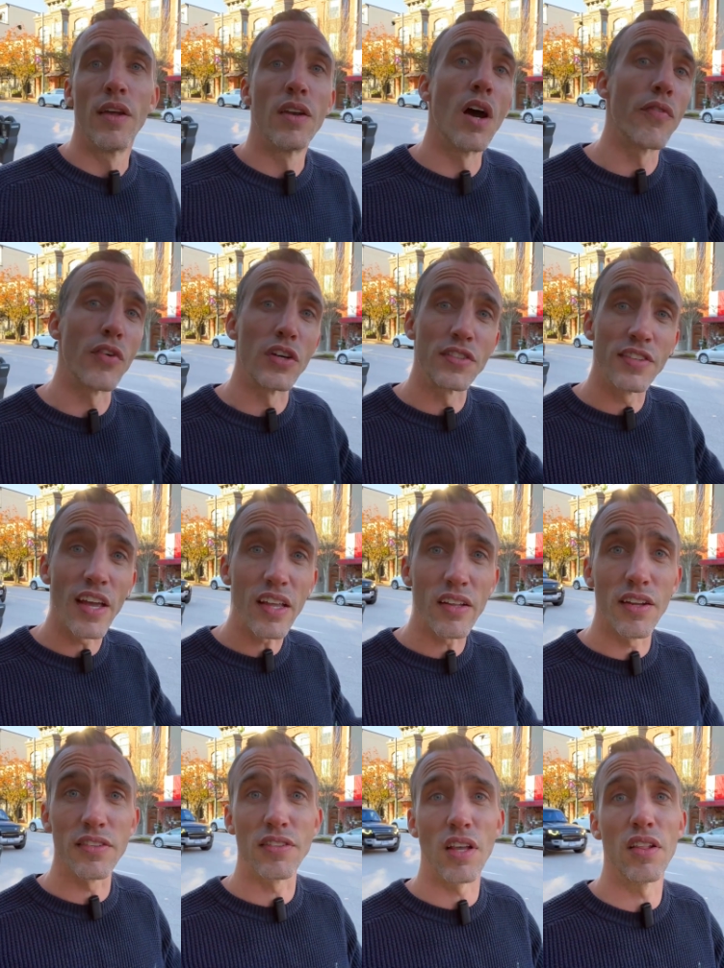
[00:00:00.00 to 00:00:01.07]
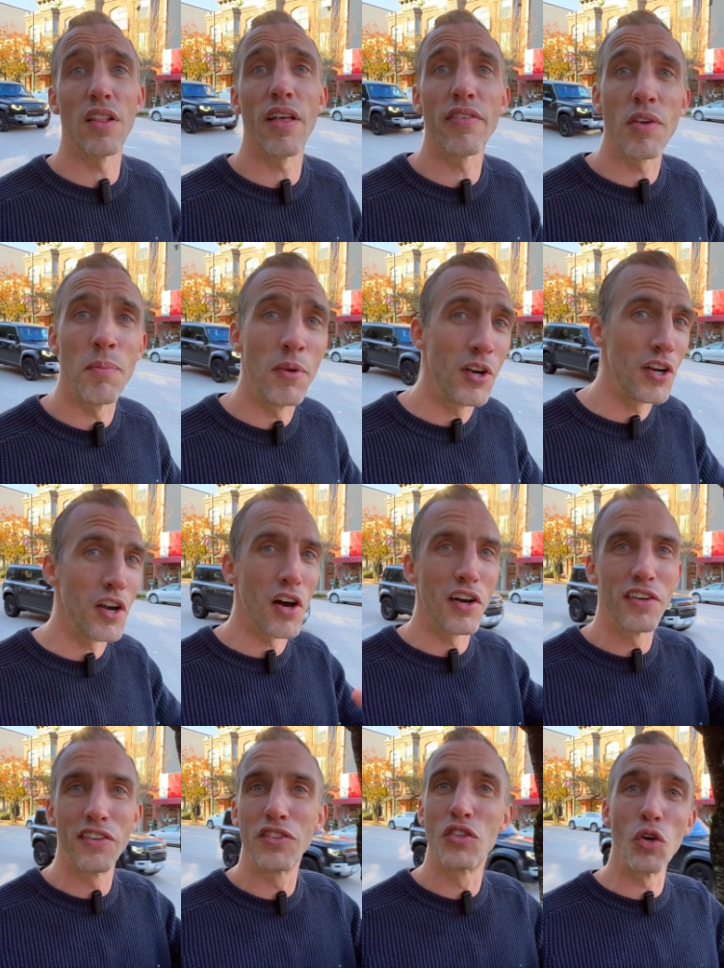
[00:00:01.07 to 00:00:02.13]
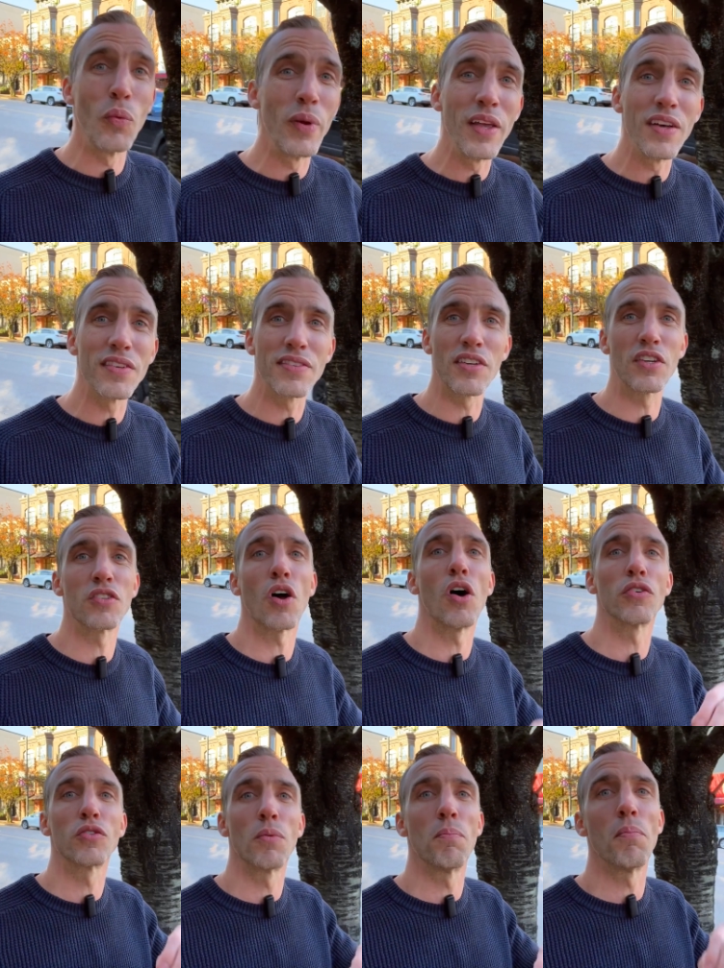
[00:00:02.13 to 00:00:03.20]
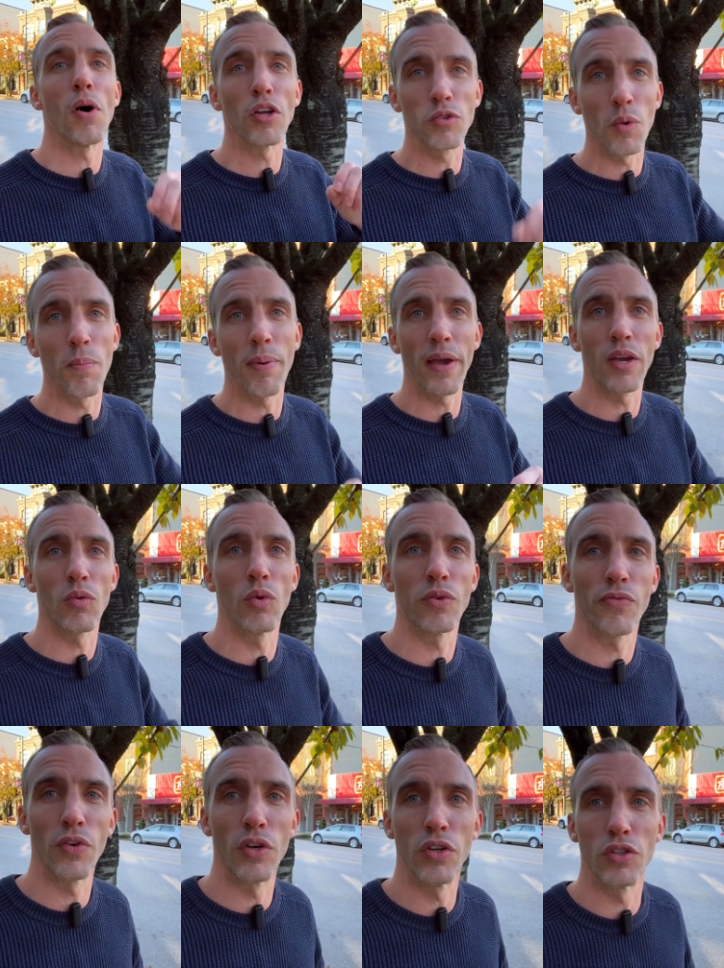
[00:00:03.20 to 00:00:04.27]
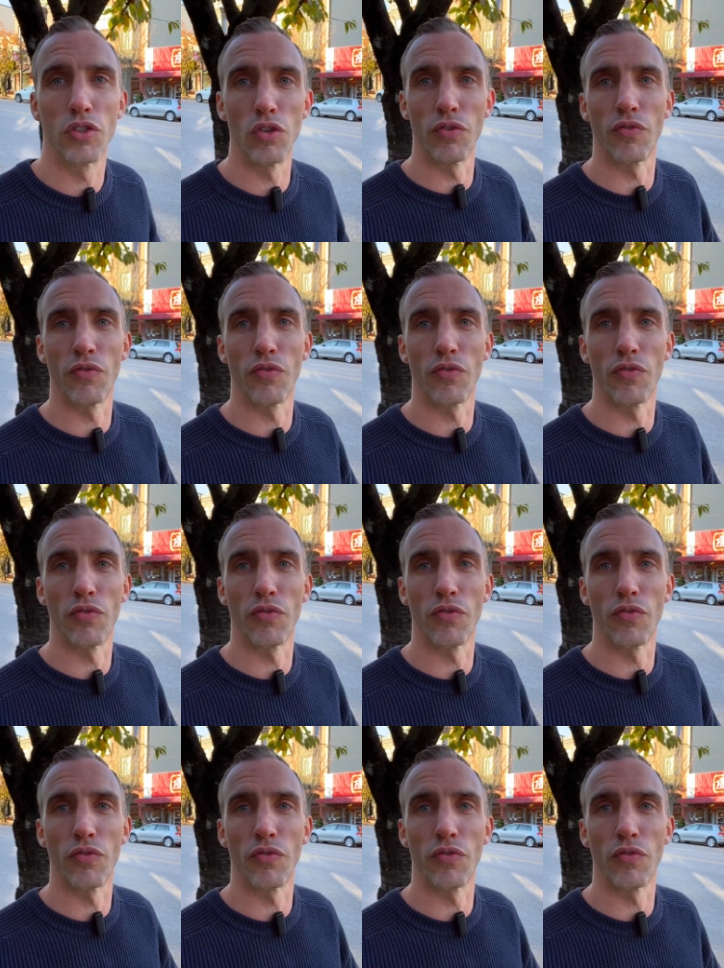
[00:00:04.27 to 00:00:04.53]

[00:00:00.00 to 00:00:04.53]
Now, if you're a cyclist and love commuting on two wheels, there's also multiple biking routes for you to choose